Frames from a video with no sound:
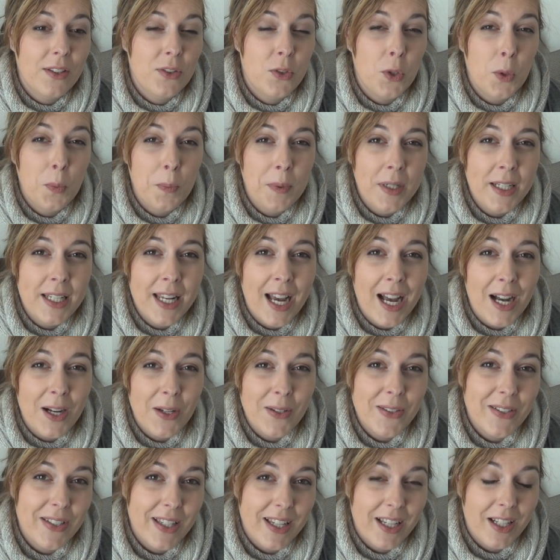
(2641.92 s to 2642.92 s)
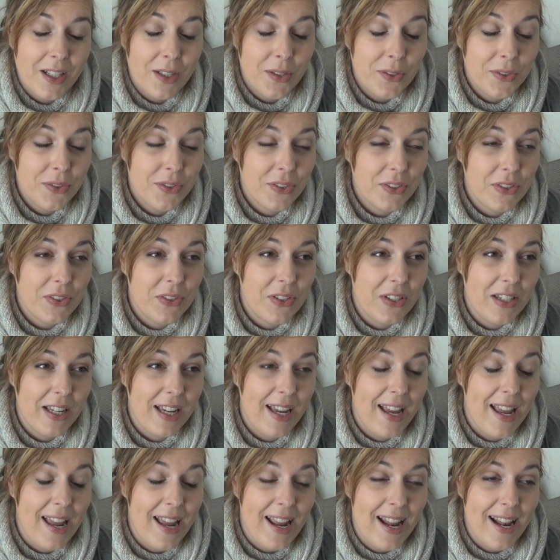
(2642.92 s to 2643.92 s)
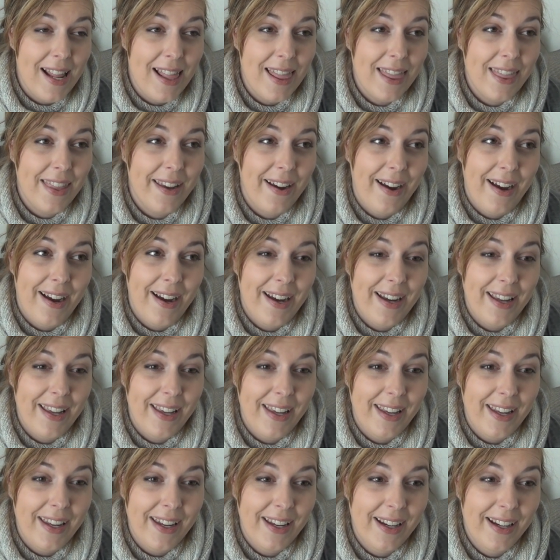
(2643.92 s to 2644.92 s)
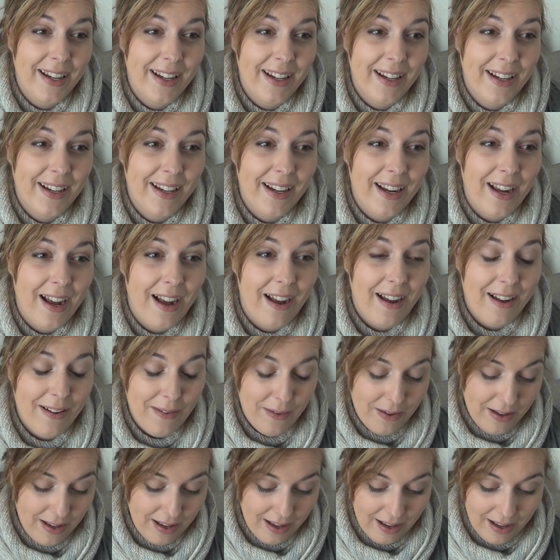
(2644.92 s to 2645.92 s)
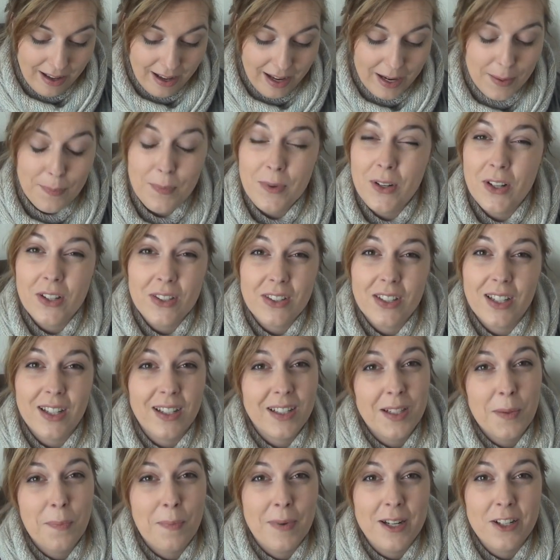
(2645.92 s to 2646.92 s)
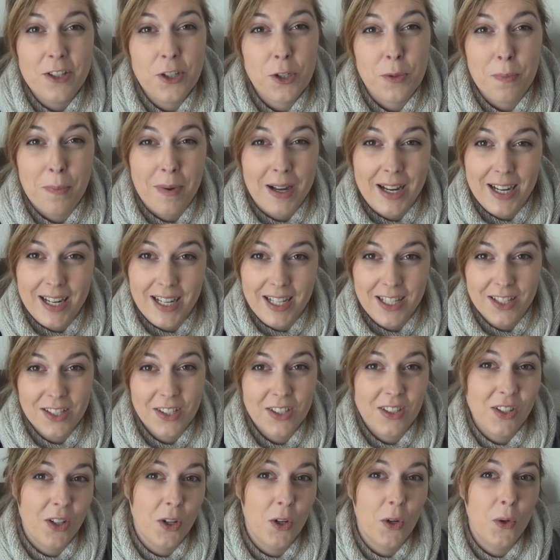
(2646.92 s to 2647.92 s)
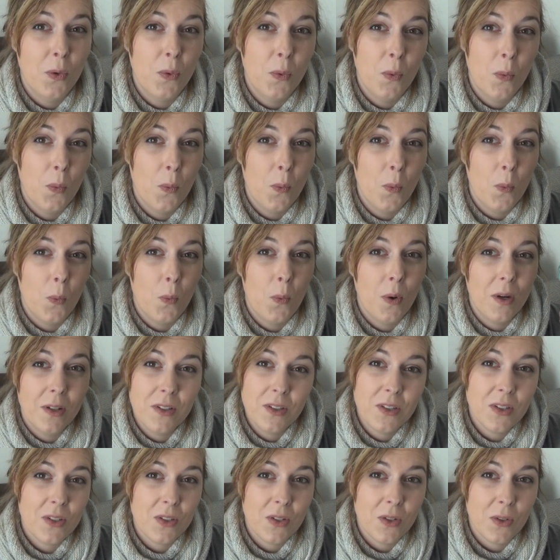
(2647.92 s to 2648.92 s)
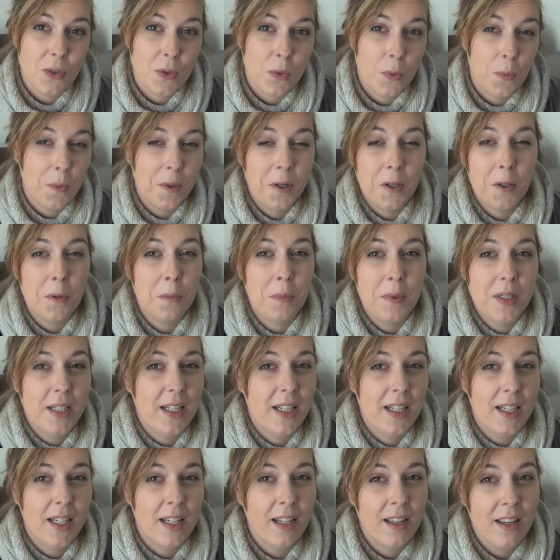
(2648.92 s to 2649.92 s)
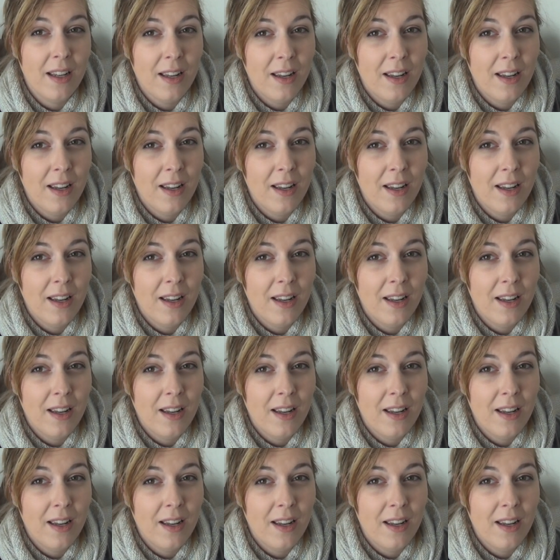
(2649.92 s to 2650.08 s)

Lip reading: Dobby the house elf. And I'm not gonna match mine, so one sock will be